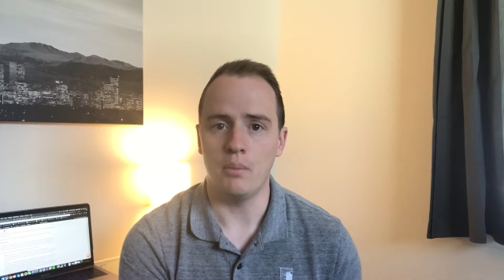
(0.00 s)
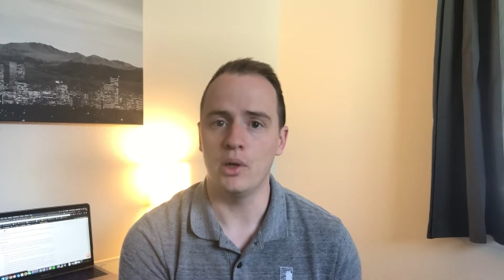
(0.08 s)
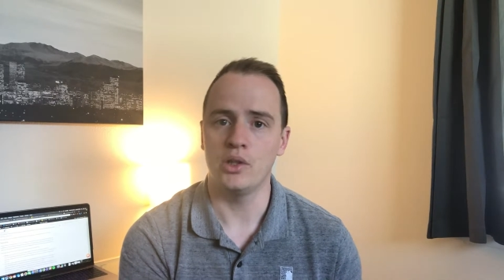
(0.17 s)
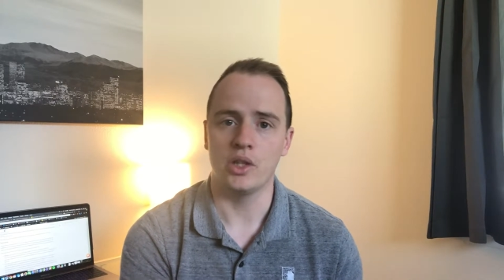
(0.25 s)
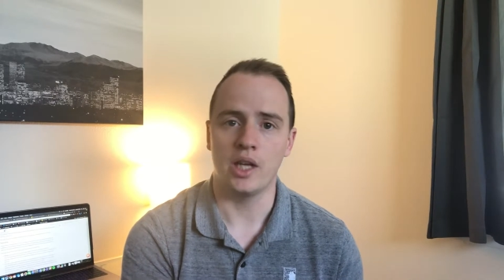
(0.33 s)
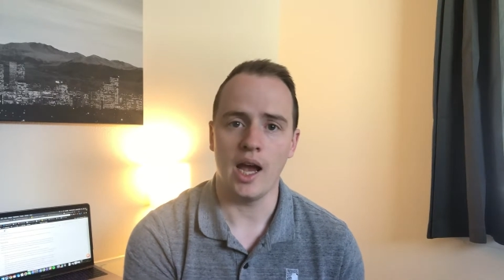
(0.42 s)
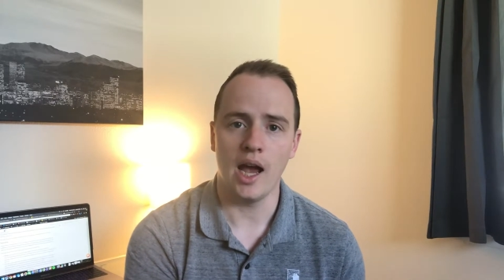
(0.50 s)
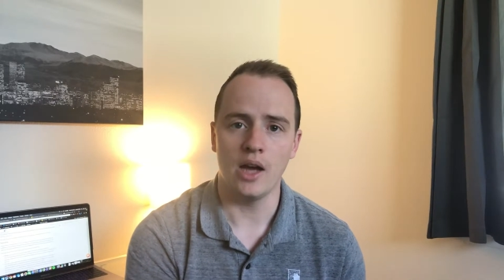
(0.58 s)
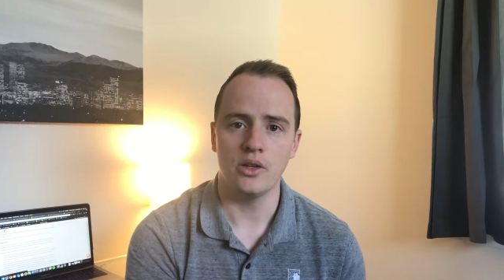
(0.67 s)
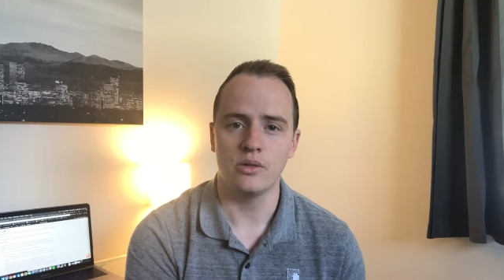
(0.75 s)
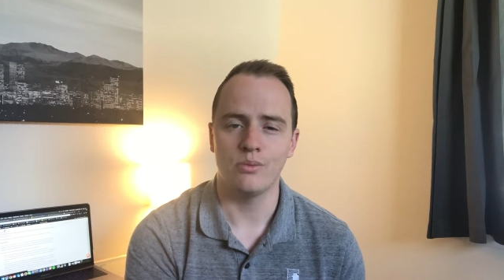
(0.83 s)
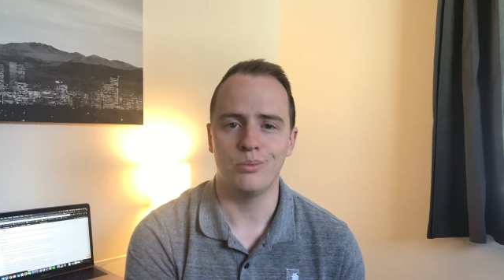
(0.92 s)
a bunch of
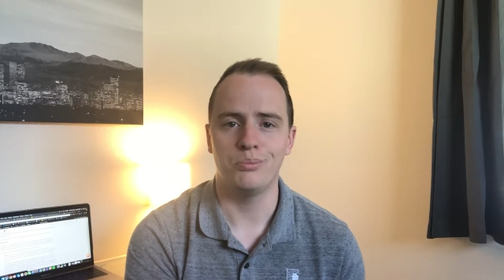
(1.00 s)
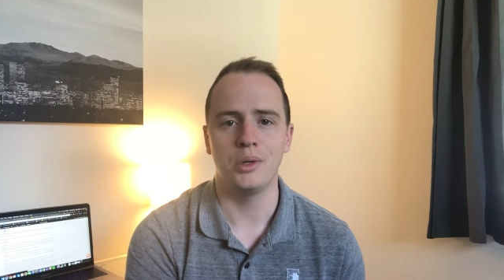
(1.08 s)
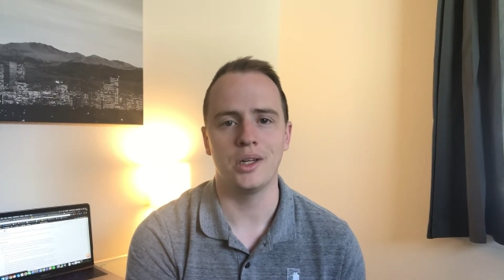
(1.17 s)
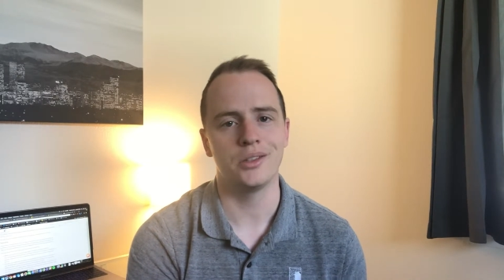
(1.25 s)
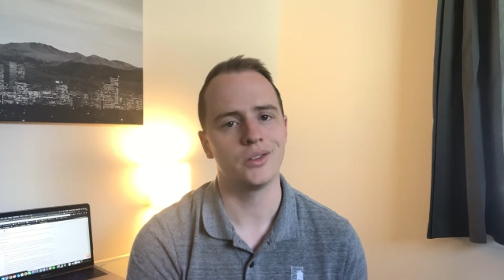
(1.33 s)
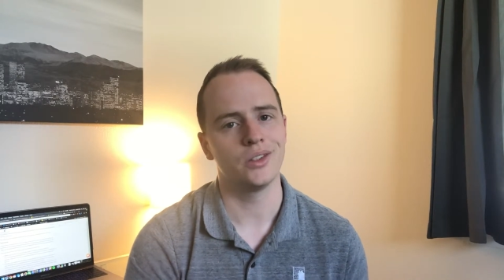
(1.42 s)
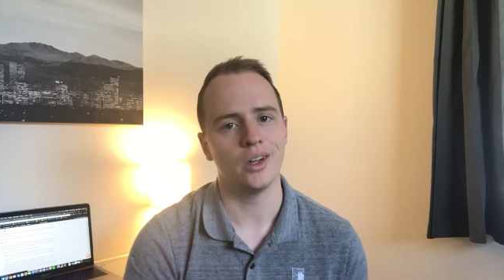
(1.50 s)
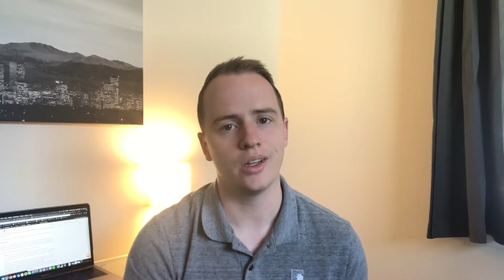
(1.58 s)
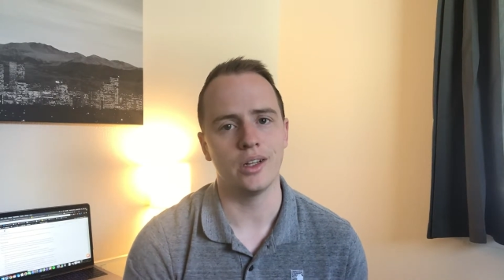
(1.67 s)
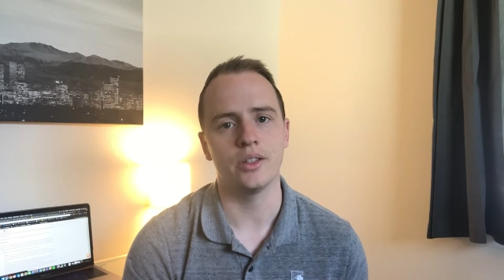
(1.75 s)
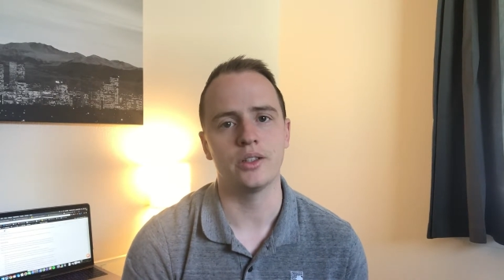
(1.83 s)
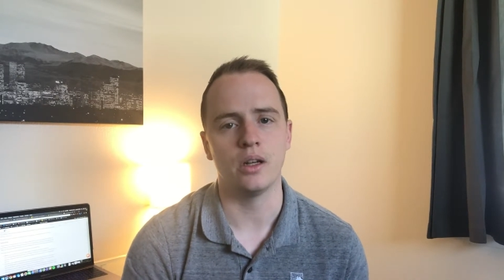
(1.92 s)
cash, but it's stuck
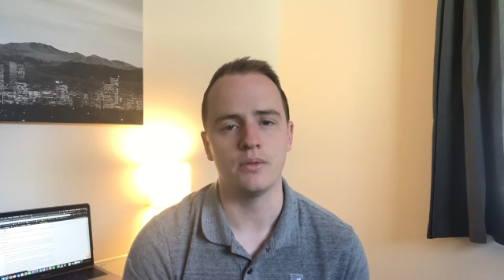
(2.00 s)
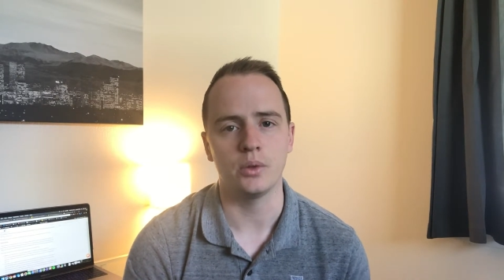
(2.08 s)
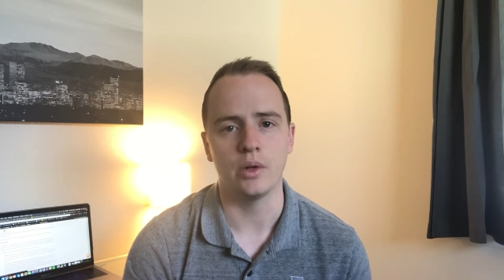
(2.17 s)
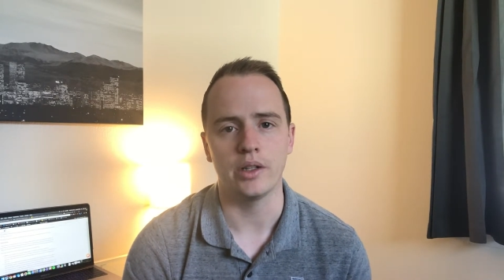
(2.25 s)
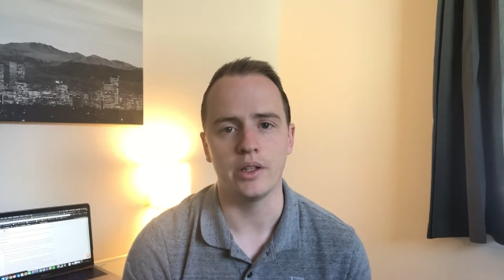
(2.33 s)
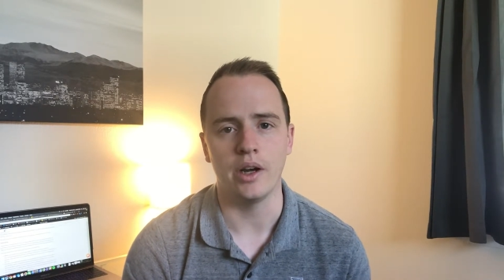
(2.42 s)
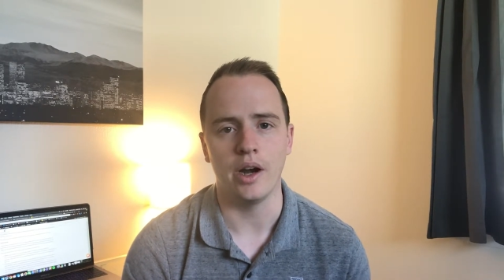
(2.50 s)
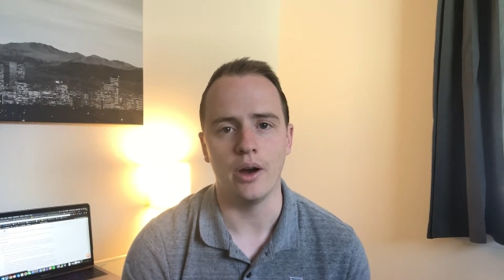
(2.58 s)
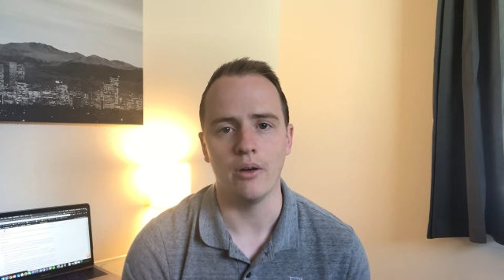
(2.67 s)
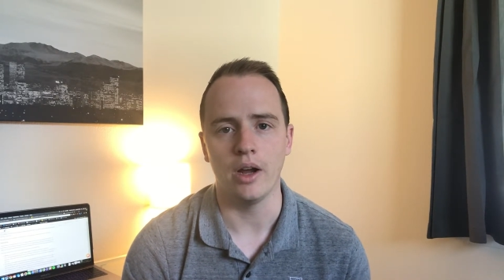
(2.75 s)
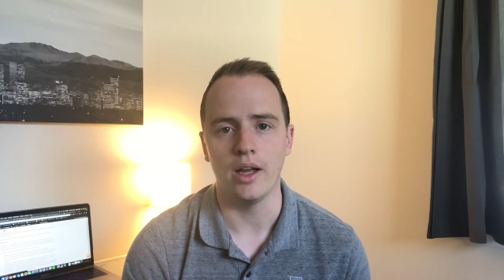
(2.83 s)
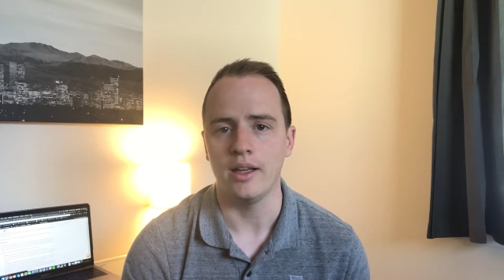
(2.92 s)
in a self-directed
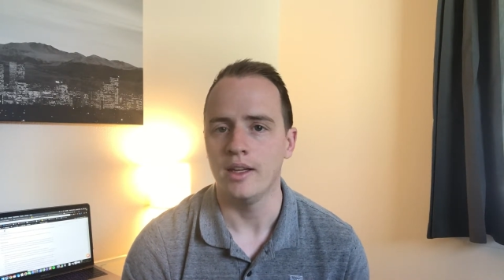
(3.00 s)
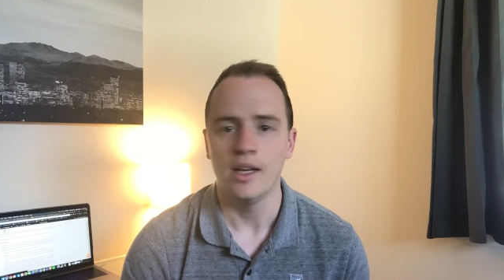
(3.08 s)
IRA.